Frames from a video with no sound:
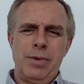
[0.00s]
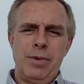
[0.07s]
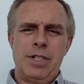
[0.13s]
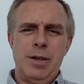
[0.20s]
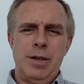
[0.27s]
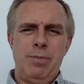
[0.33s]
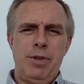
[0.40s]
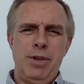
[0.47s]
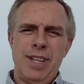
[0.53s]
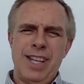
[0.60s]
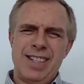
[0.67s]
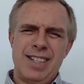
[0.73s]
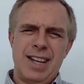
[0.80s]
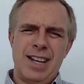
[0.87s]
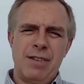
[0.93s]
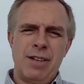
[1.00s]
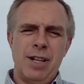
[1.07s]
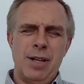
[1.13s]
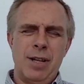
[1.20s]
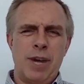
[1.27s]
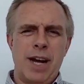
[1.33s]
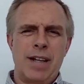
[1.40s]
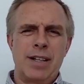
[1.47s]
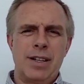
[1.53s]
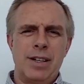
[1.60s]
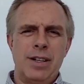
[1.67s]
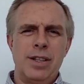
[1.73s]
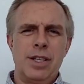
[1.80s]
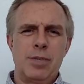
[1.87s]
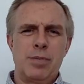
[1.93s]
with CPU. That's not really
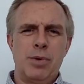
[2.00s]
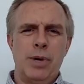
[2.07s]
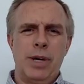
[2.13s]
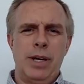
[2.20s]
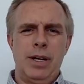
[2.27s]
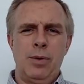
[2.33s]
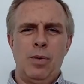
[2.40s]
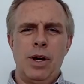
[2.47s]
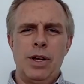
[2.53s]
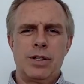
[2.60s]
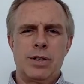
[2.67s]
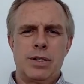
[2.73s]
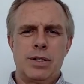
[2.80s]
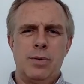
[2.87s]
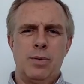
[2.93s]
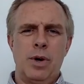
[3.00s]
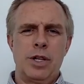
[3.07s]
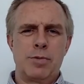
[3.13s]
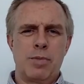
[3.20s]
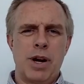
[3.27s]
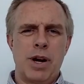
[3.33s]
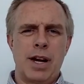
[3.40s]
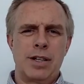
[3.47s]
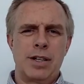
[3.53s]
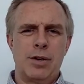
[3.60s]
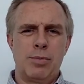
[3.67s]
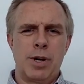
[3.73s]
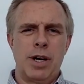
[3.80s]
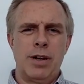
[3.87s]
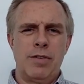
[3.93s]
practical at this point. It was practical
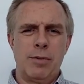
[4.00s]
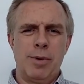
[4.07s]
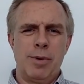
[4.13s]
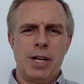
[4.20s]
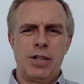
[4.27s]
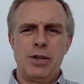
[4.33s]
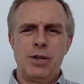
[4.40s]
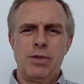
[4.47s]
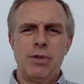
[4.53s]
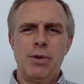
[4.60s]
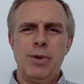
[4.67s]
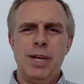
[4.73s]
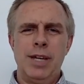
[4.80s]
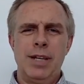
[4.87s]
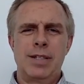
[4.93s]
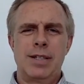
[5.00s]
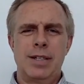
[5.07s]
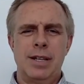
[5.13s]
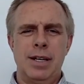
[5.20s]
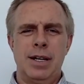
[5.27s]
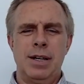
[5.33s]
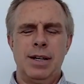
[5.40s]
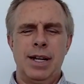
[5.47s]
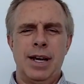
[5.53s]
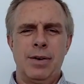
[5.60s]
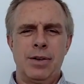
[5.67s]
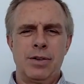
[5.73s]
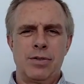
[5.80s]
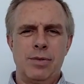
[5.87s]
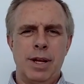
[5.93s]
probably for about 2-3 weeks.
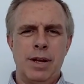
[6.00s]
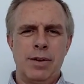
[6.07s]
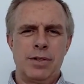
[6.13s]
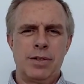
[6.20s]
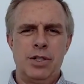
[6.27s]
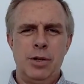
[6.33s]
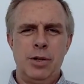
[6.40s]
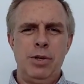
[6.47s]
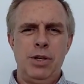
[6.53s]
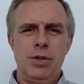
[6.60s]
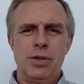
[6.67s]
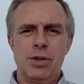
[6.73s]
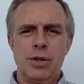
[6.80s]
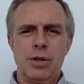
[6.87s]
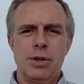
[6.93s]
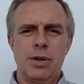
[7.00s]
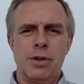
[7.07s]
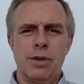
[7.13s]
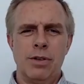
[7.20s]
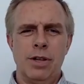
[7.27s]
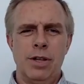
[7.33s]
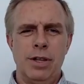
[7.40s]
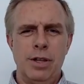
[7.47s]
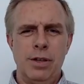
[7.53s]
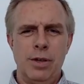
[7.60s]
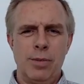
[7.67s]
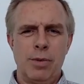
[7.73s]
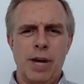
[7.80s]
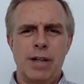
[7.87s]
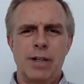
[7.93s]
Now GPUs are really the only
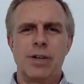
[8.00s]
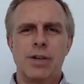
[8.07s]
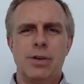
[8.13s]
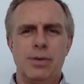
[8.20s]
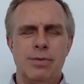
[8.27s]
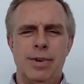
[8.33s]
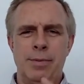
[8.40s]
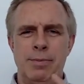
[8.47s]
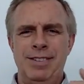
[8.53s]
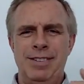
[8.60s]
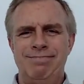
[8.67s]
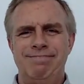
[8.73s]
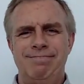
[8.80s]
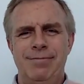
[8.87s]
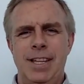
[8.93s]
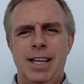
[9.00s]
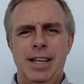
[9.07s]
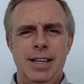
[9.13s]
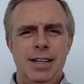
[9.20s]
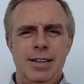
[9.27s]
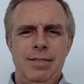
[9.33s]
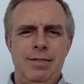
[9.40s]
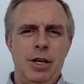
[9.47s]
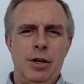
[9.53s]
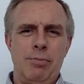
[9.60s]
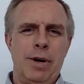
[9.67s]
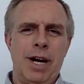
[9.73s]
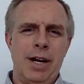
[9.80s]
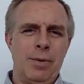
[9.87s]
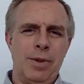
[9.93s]
practical. I mean, you can
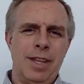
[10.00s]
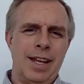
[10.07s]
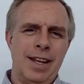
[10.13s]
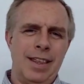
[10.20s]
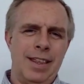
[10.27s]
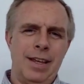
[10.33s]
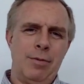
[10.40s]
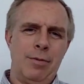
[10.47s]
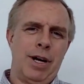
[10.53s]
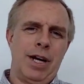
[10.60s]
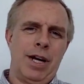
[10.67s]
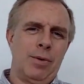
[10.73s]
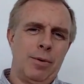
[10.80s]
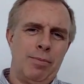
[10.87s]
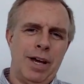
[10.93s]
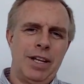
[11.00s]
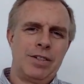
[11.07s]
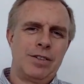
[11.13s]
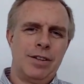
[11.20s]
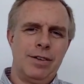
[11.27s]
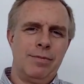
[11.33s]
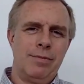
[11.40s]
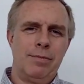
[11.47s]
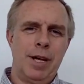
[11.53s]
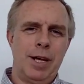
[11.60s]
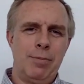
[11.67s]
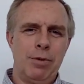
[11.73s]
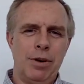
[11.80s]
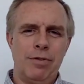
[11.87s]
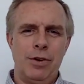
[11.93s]
mine it with anything. You can mine it with a pencil and
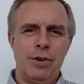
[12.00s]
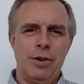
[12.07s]
paper if you